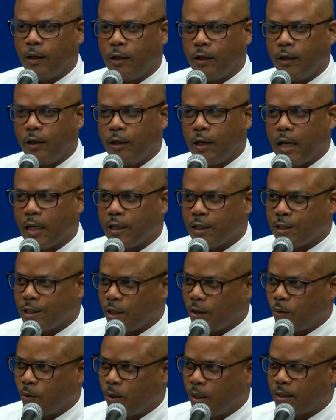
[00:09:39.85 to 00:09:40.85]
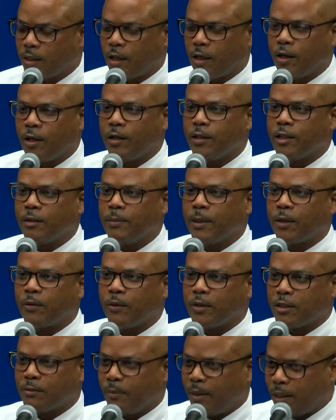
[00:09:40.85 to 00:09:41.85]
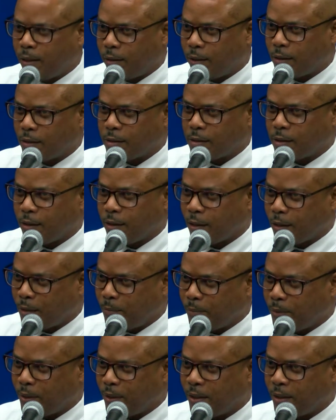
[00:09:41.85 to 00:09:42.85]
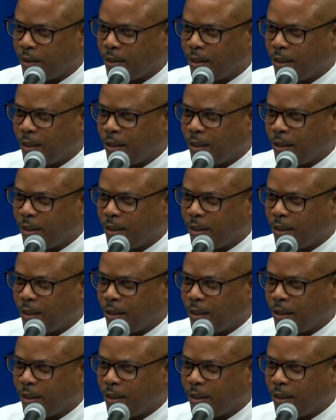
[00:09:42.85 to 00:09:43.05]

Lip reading: and the shareholders are the ultimate risk bearers in the company.